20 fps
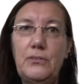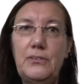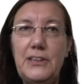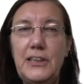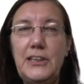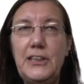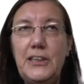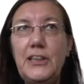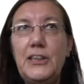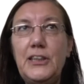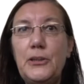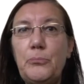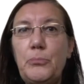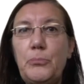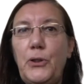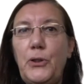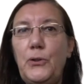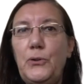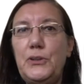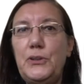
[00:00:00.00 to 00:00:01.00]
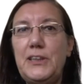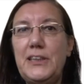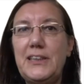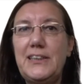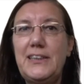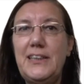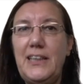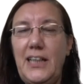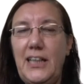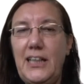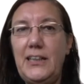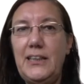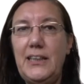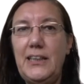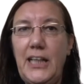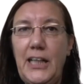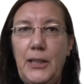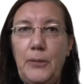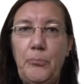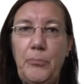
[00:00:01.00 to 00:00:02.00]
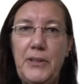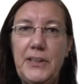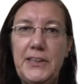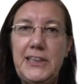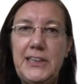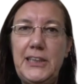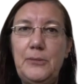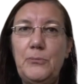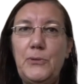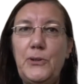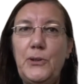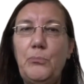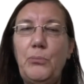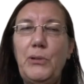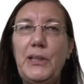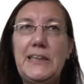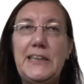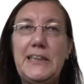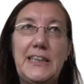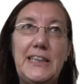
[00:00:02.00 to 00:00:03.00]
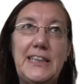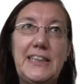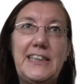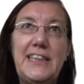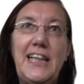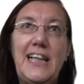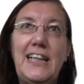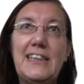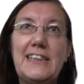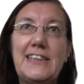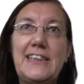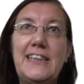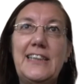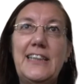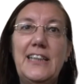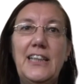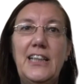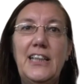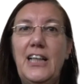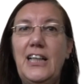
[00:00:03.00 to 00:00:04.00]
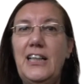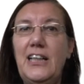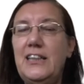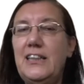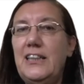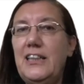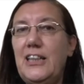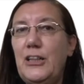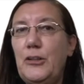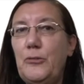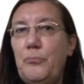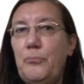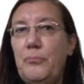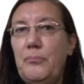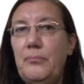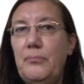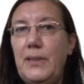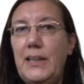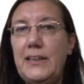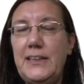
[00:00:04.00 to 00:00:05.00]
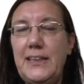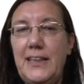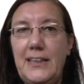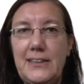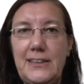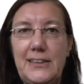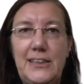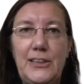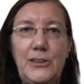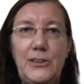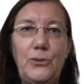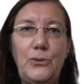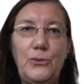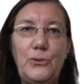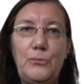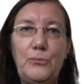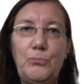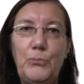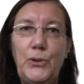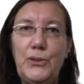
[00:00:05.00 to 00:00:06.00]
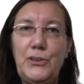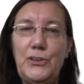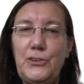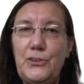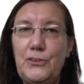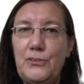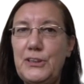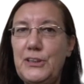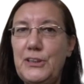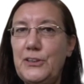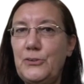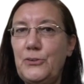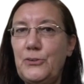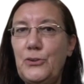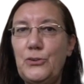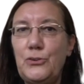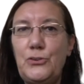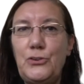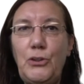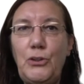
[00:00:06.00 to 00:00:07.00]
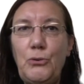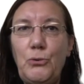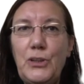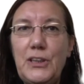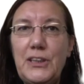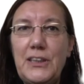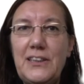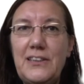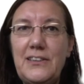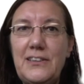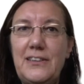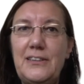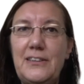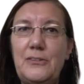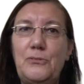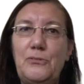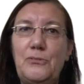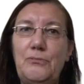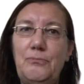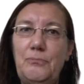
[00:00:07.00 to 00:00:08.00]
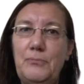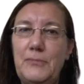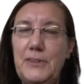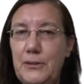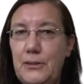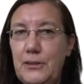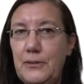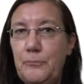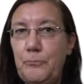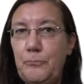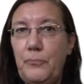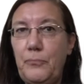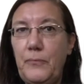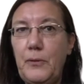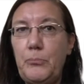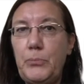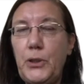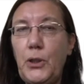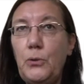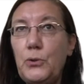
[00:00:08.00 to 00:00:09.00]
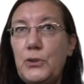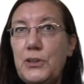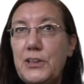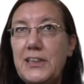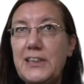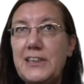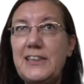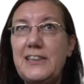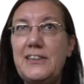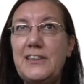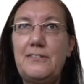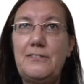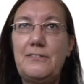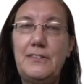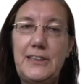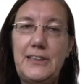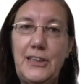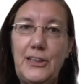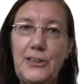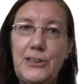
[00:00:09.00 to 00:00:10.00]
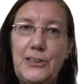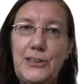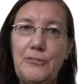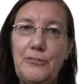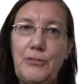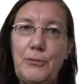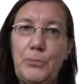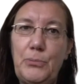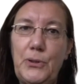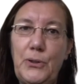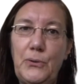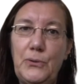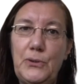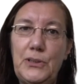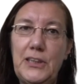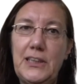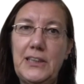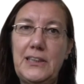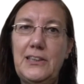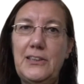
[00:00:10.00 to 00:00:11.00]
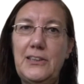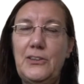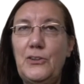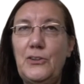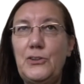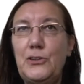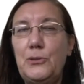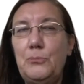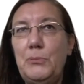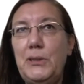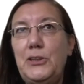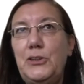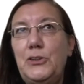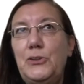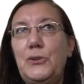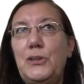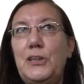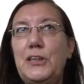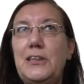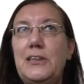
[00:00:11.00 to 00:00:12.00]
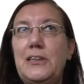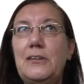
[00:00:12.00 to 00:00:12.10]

in the project, I help the team completing the task. My tasks include monitoring and controlling the process and the results of the project, and also make sure that